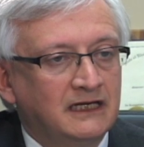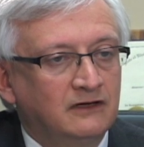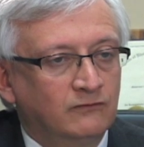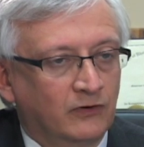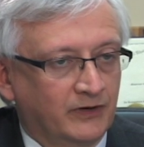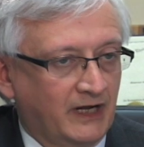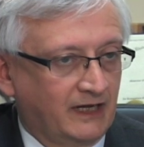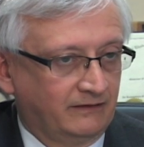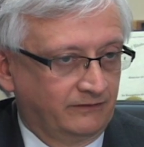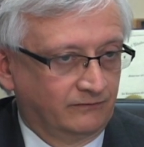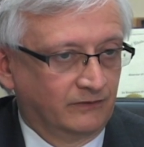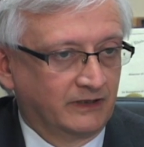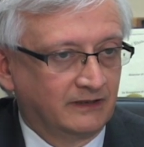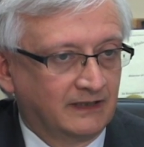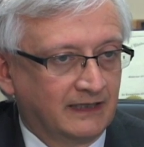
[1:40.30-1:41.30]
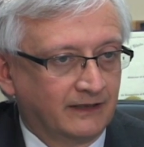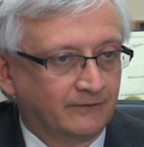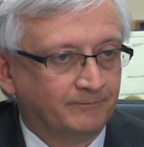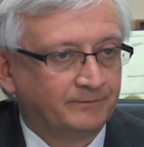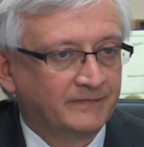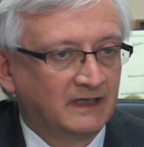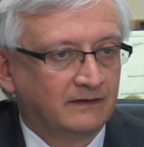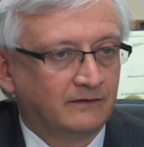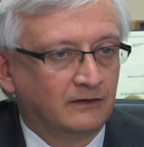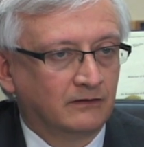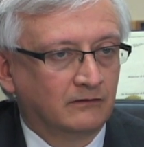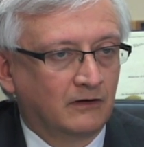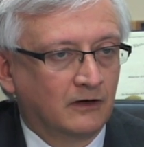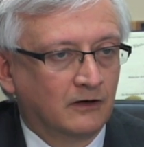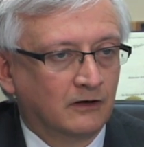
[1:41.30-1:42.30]
In Rhode Island right now,
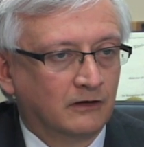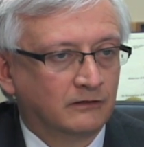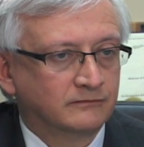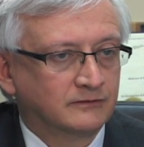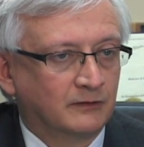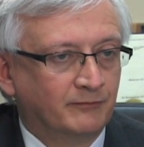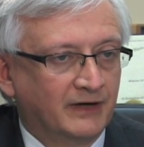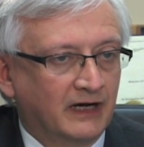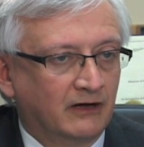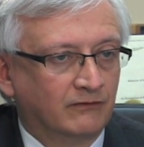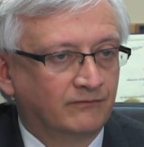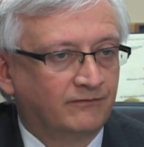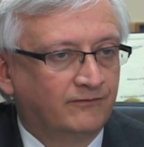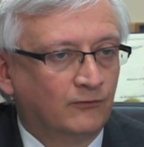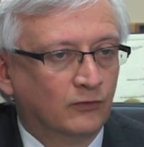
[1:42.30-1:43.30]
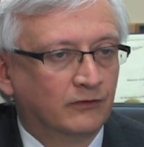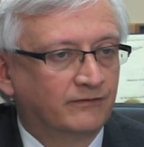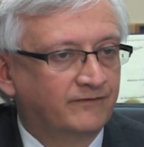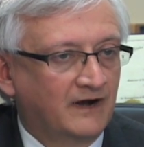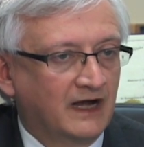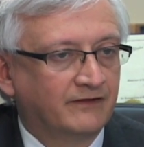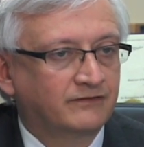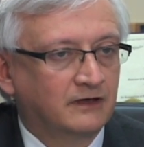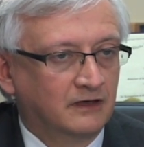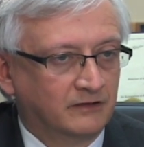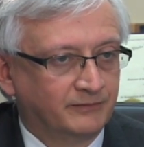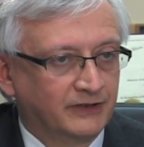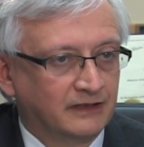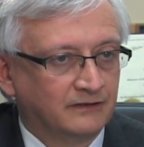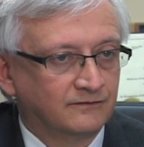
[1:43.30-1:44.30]
there are about 4 or 5
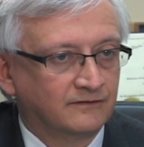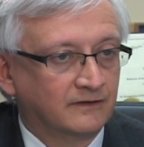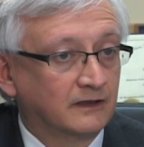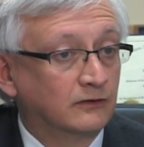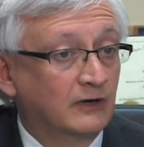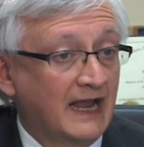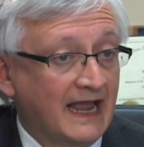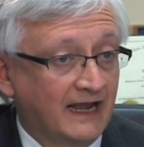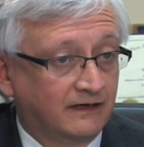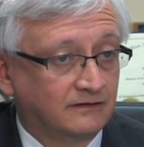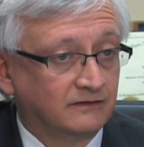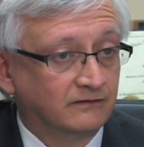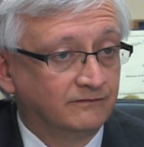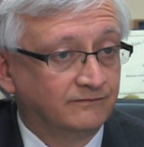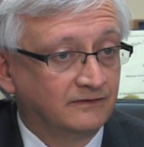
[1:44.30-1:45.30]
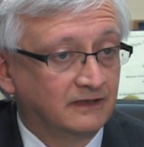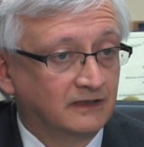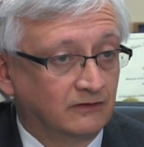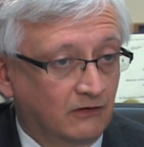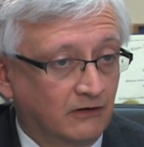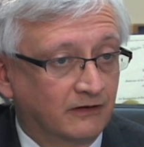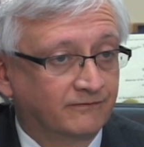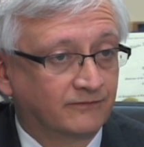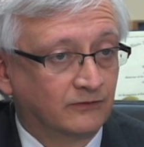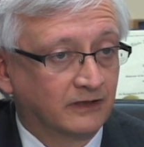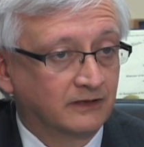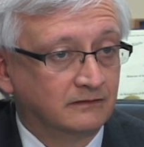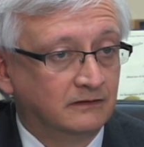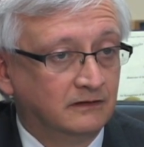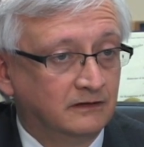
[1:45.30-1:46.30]
companies that are active in
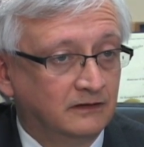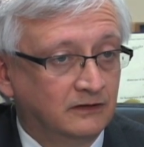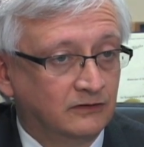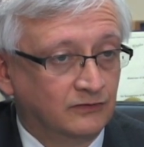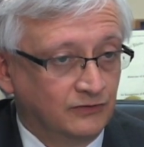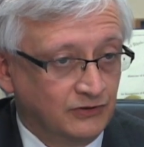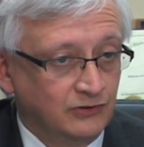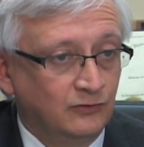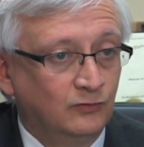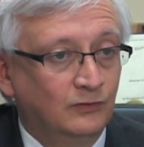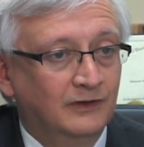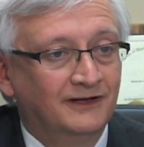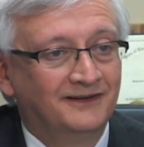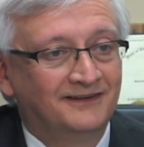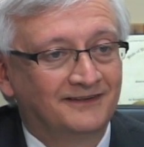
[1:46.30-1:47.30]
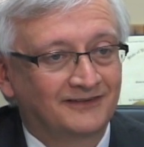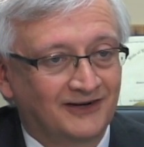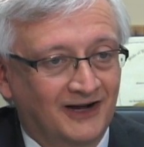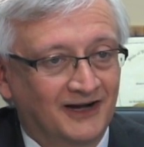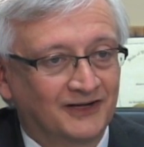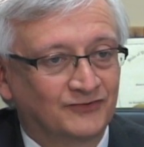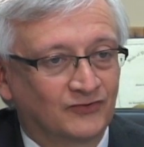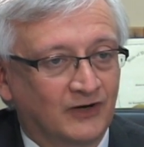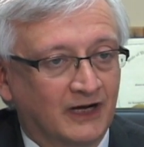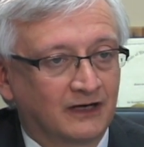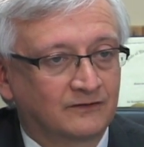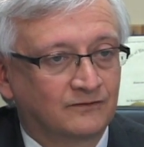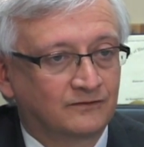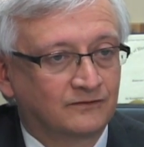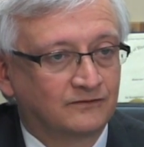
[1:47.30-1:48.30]
offering new
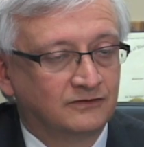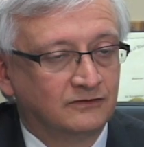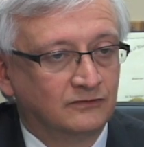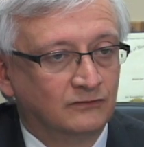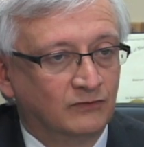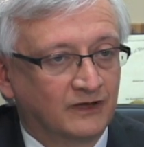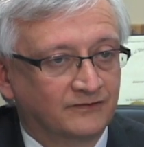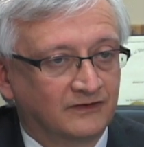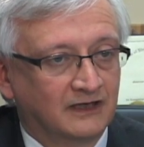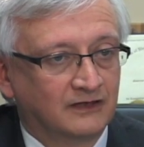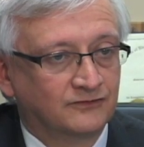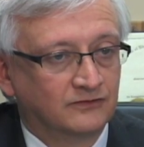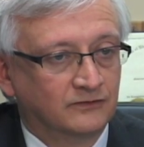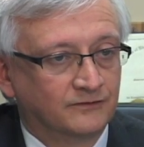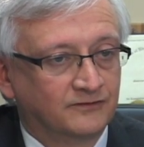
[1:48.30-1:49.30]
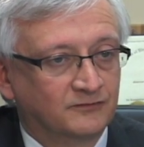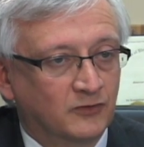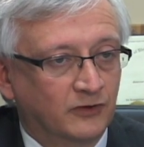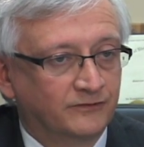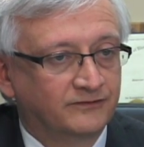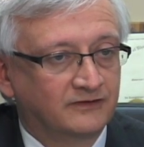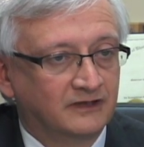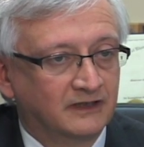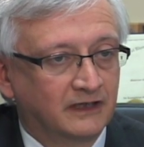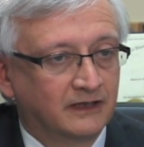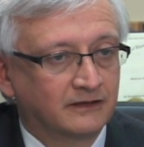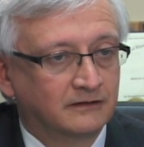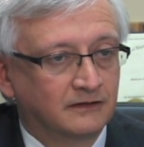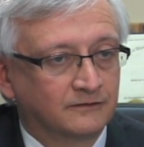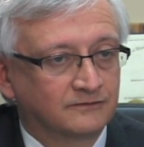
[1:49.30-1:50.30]
contracts to residential and small
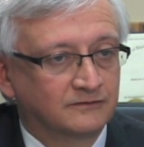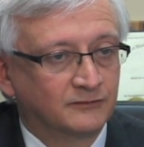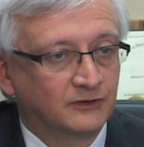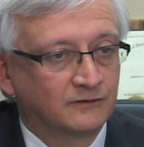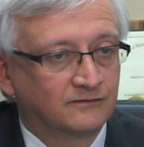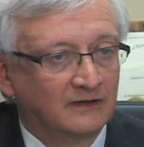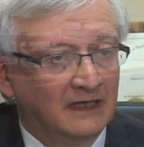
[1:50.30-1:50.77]
C&I customers.